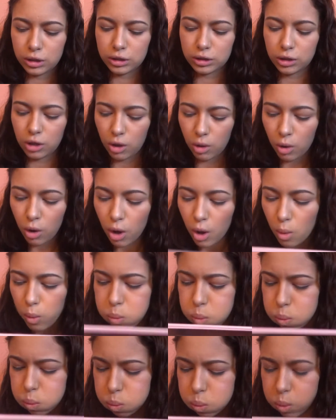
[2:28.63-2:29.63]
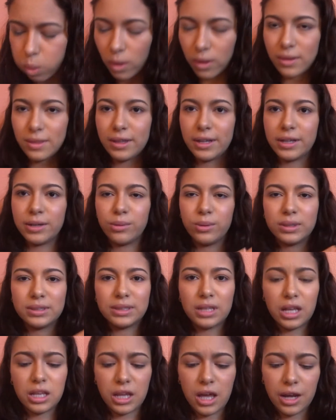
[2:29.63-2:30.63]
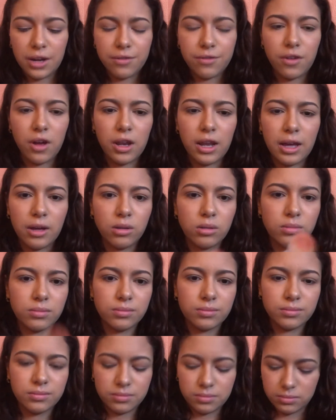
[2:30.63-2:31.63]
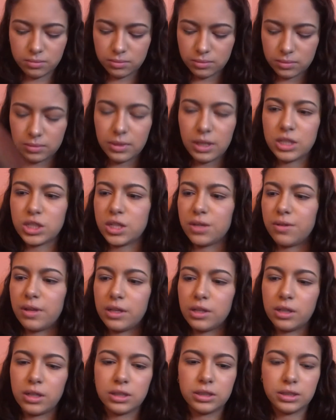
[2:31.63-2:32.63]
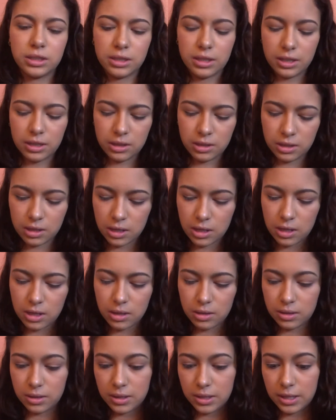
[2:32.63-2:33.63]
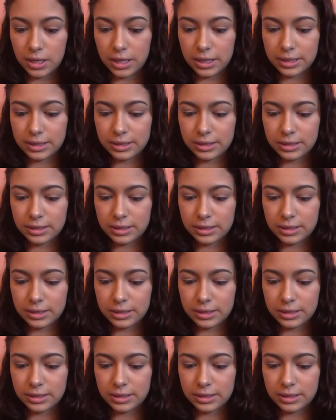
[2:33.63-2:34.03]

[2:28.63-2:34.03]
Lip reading: So there was a lot of fallout. I should have let you guys see that. Look.